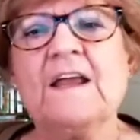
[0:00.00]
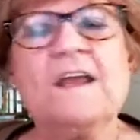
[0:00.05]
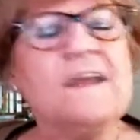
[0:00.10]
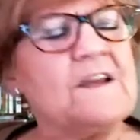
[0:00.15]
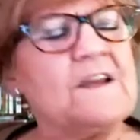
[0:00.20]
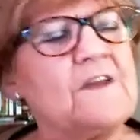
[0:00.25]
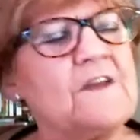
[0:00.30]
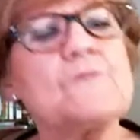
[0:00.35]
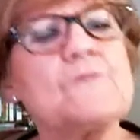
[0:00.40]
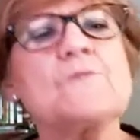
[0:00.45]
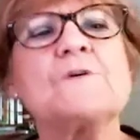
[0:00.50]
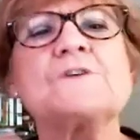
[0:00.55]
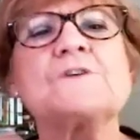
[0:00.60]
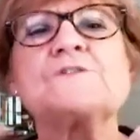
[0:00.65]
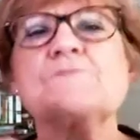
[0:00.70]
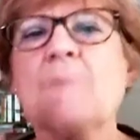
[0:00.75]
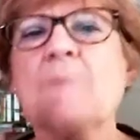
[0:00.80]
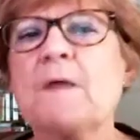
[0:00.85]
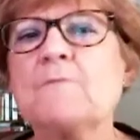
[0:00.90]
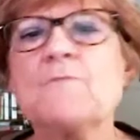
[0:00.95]
In other
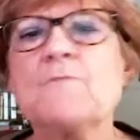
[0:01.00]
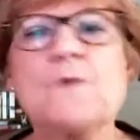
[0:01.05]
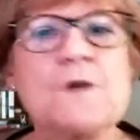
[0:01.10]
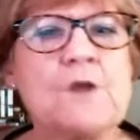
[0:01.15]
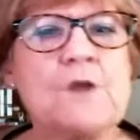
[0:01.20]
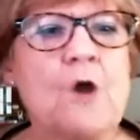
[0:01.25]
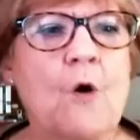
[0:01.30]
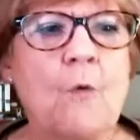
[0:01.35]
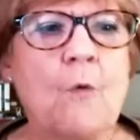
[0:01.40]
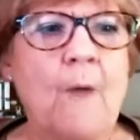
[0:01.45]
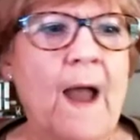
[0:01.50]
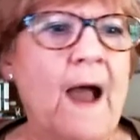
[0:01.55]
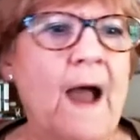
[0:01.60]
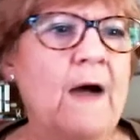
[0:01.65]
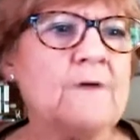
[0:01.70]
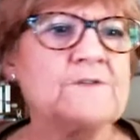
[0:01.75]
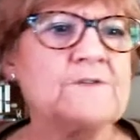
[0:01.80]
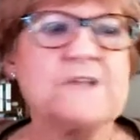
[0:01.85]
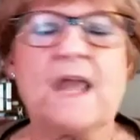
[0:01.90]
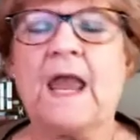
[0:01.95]
words, men would go
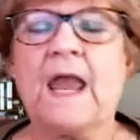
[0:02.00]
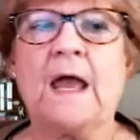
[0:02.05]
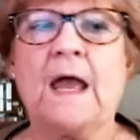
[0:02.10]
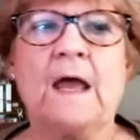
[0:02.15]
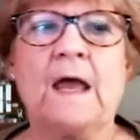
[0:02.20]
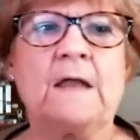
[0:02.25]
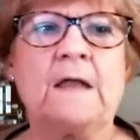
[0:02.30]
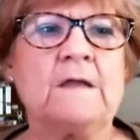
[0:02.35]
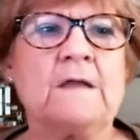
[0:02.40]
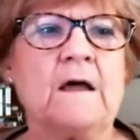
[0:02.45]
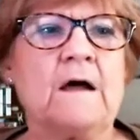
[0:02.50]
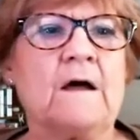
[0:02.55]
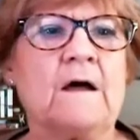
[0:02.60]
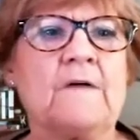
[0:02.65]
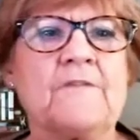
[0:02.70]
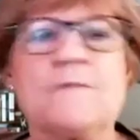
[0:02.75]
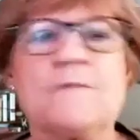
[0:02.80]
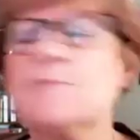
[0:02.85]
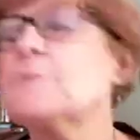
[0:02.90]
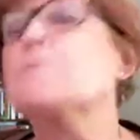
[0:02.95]
out and
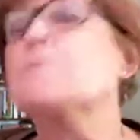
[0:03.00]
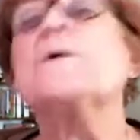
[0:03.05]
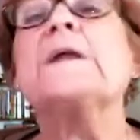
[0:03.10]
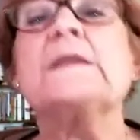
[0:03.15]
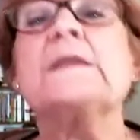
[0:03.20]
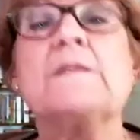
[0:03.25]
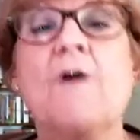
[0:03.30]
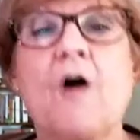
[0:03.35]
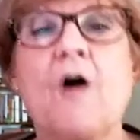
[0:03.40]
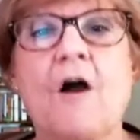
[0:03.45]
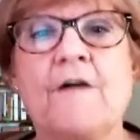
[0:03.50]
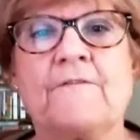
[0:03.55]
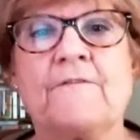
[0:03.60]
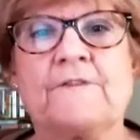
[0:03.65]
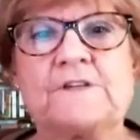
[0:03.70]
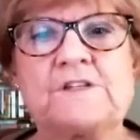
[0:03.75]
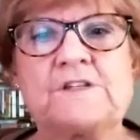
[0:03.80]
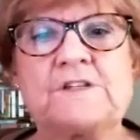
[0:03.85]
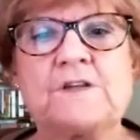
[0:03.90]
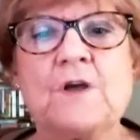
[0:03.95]
they would bring in the harvest.